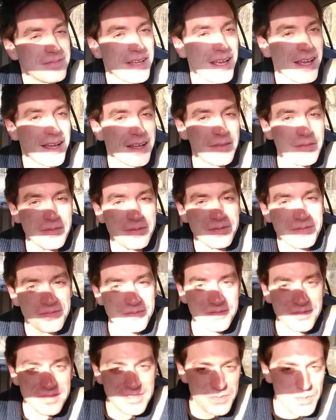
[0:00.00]
Yeah.
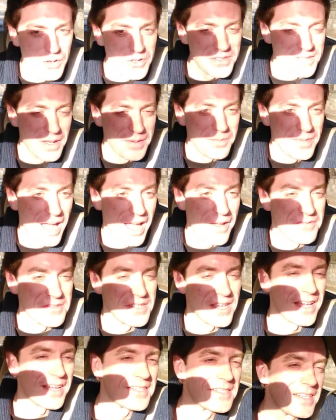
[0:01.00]
It's supposed to have
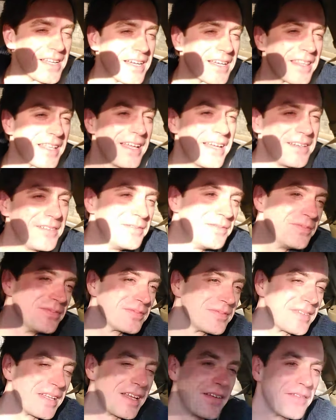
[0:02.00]
sex like that.
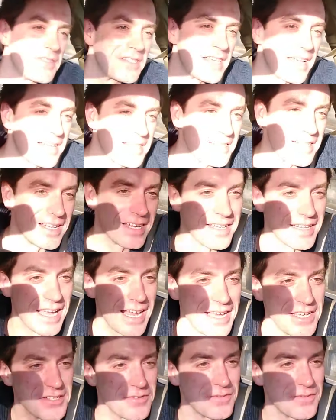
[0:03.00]
Have sex like Ace